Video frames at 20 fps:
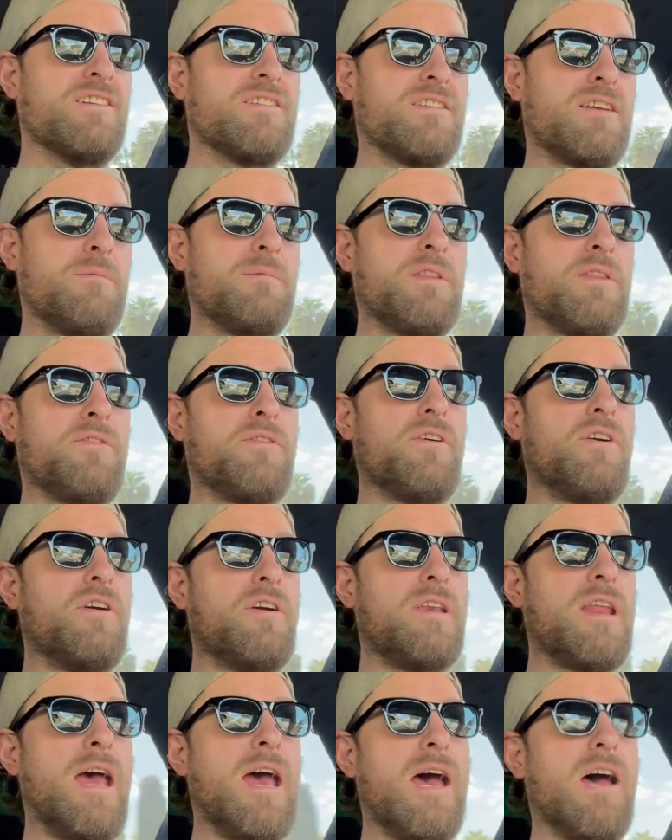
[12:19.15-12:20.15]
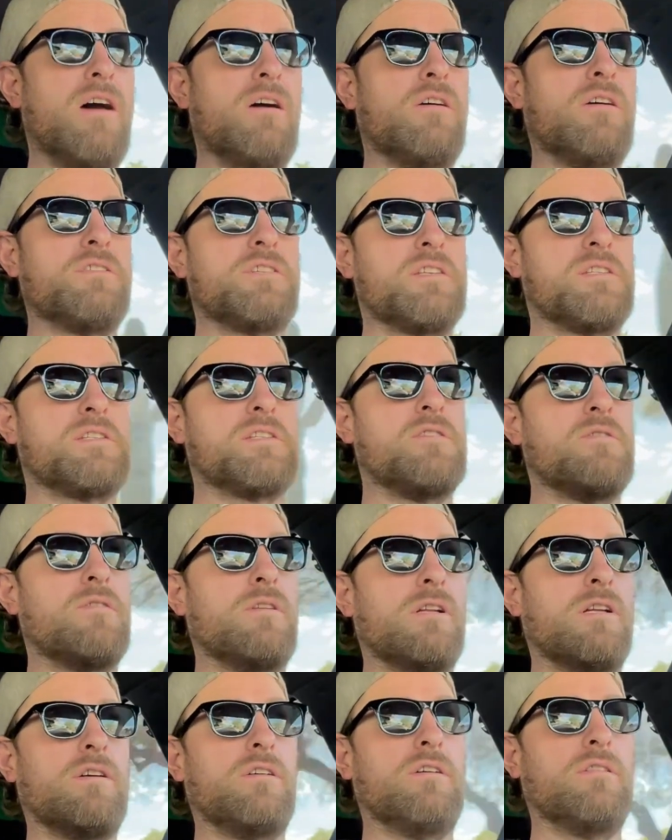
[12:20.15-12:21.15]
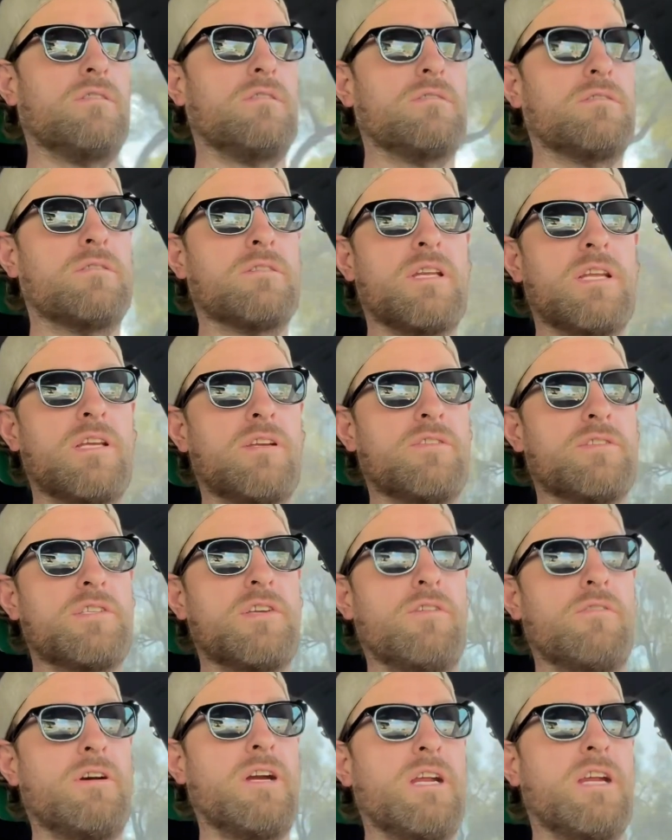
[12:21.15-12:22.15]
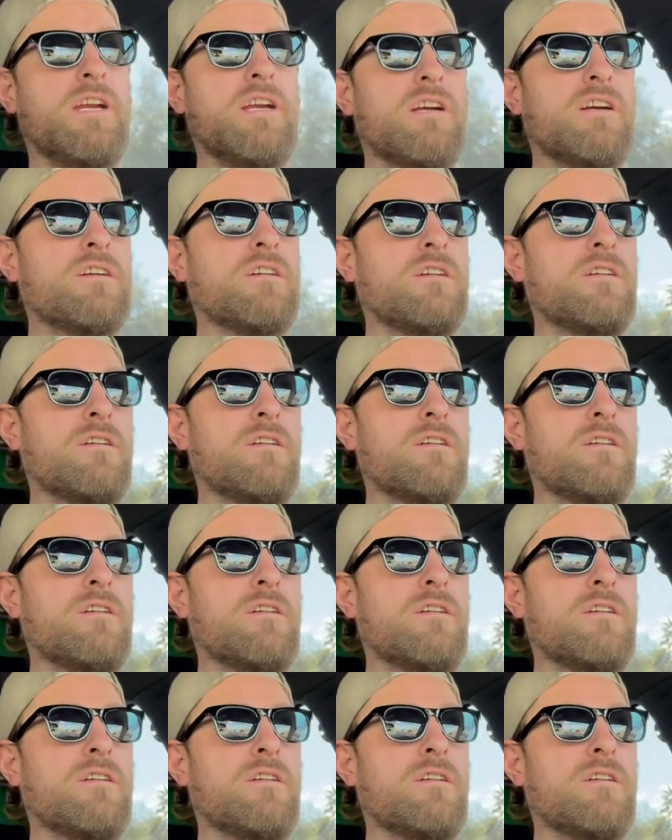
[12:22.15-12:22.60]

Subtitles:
So I'm in 3rd now. I'll just do a little heel toe right here.